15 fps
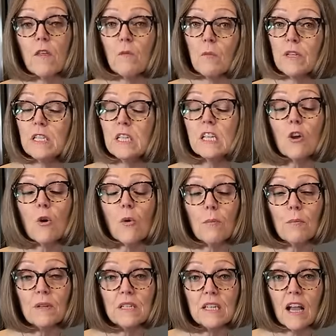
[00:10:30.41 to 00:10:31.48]
Then we did go
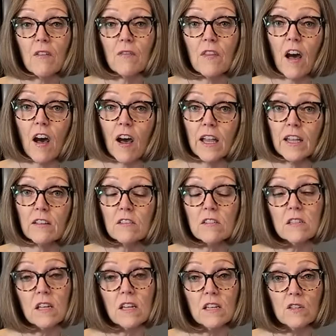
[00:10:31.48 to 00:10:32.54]
up and down the
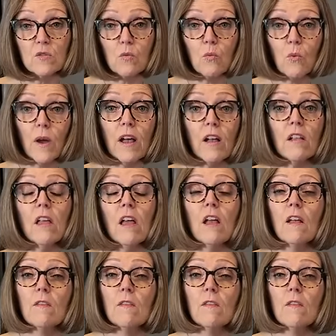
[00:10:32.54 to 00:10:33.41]
aisles as well.